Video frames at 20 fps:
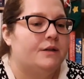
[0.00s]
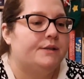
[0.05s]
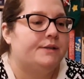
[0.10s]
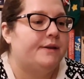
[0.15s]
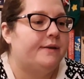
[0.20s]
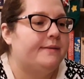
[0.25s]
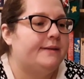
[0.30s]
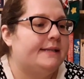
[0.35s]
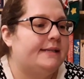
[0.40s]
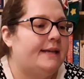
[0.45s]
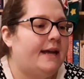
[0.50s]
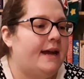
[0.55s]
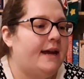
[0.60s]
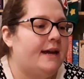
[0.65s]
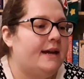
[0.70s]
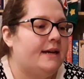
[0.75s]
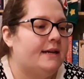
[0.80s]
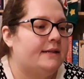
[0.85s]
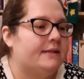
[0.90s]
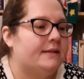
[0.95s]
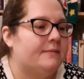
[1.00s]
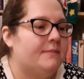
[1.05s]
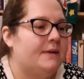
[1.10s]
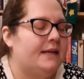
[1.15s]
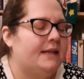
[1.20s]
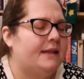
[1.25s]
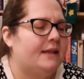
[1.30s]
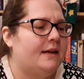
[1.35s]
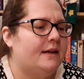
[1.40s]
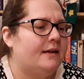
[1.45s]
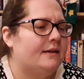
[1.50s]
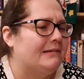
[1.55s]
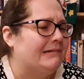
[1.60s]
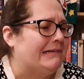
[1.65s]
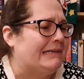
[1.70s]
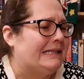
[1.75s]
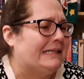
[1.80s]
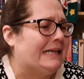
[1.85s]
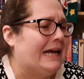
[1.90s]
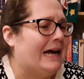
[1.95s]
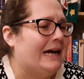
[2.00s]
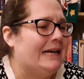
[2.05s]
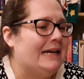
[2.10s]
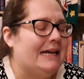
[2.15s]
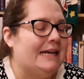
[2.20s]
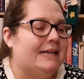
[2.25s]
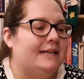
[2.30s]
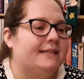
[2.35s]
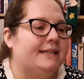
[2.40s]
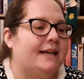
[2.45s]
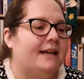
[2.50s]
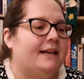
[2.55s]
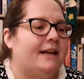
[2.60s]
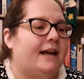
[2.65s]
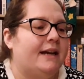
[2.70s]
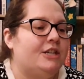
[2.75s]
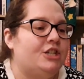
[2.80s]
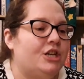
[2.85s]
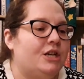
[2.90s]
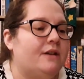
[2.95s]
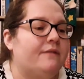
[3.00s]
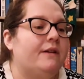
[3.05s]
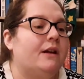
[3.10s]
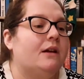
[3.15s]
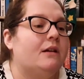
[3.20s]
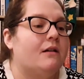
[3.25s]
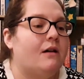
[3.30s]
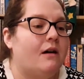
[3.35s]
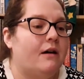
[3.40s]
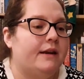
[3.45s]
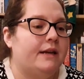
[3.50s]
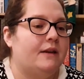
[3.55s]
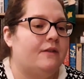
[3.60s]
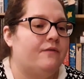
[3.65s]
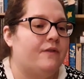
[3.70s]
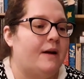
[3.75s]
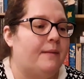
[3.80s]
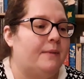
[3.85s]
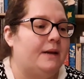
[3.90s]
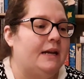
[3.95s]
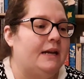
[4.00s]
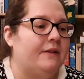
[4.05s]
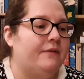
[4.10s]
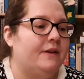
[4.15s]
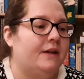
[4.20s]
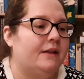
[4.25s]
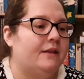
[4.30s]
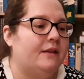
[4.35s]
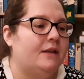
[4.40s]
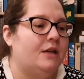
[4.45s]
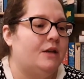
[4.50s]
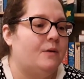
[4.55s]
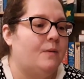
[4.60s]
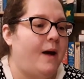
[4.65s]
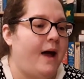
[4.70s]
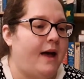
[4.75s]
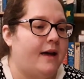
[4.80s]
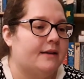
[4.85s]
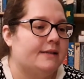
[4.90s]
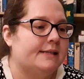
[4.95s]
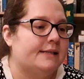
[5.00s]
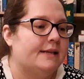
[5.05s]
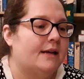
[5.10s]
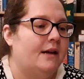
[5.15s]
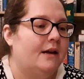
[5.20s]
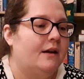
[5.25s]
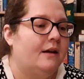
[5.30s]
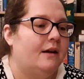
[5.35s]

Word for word: So it says, meet the Sais, a Nigerian Ghanaian family living in the US,